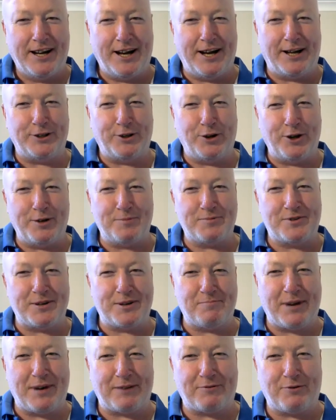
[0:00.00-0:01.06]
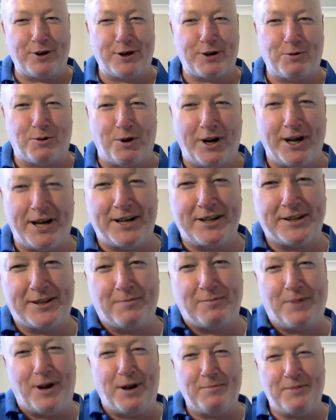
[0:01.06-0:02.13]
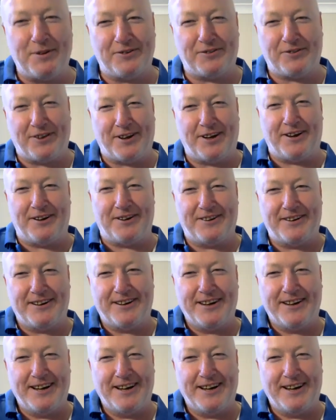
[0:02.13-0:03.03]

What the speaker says: Liam's sitting back very quiet at the moment, so